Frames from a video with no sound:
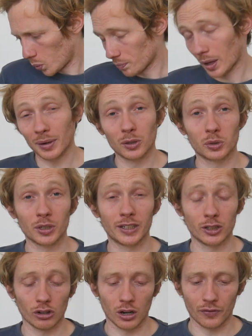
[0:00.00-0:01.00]
I'm a little too
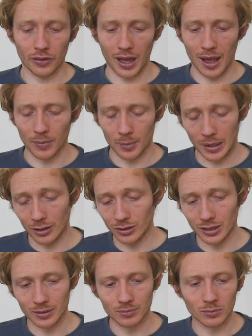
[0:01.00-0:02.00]
drunk for that.
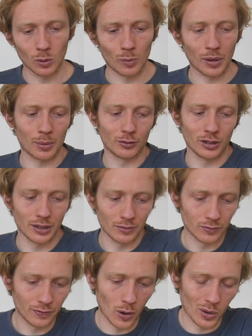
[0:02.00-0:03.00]
Won't be able to really
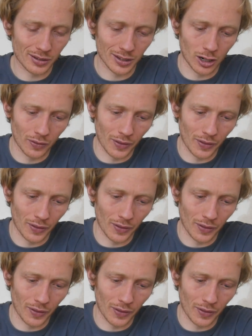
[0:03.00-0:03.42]
focus in on